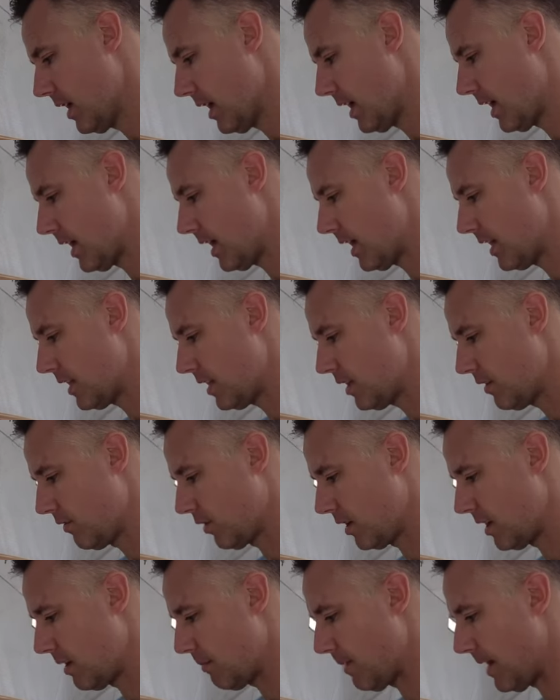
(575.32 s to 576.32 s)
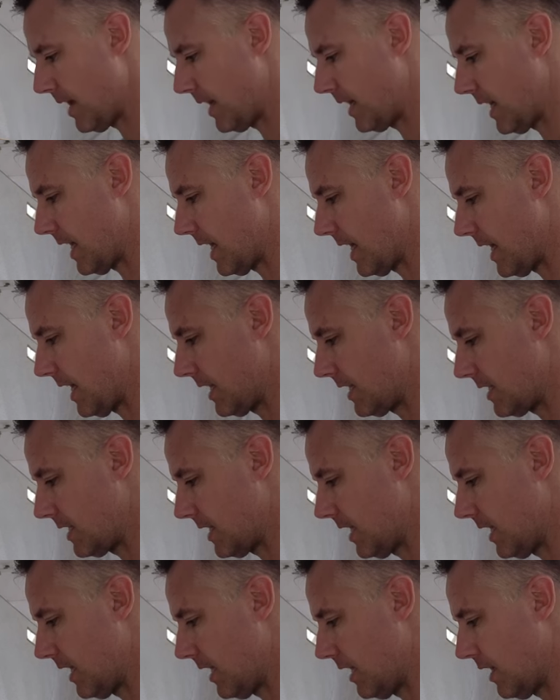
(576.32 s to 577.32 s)
And then you've got your main harness
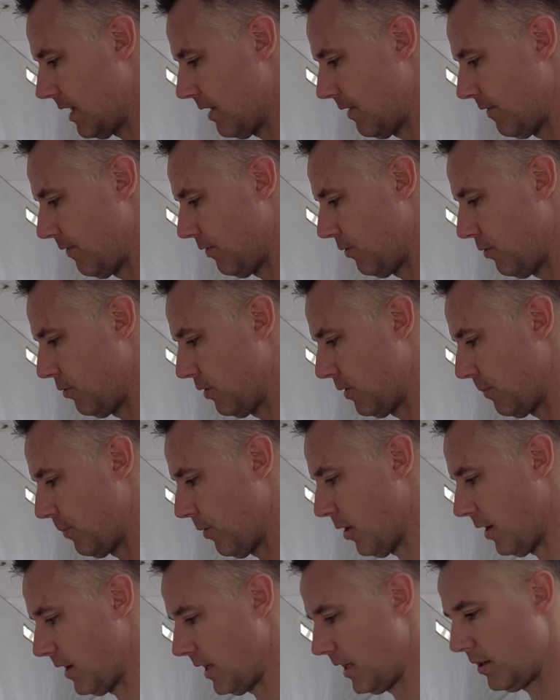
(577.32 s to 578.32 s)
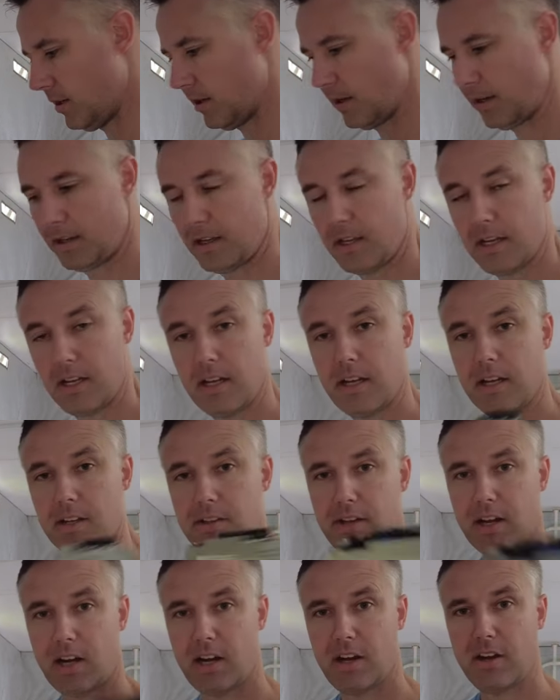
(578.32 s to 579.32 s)
here for the Pioneer unit.
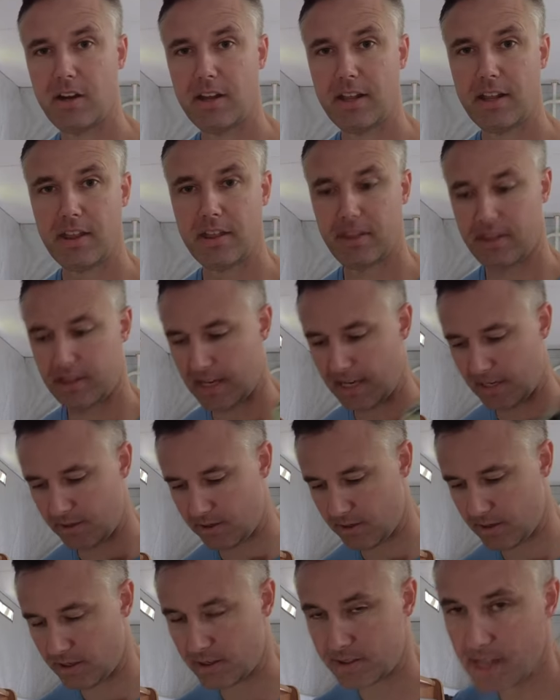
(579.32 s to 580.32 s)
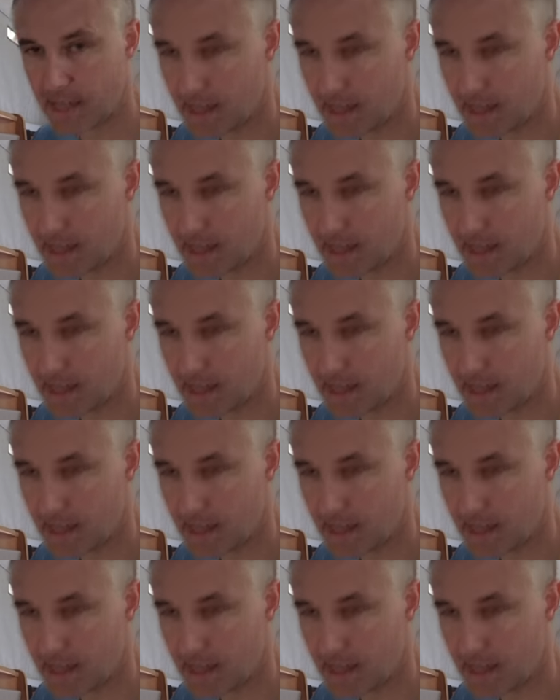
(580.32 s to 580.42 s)
So the head unit is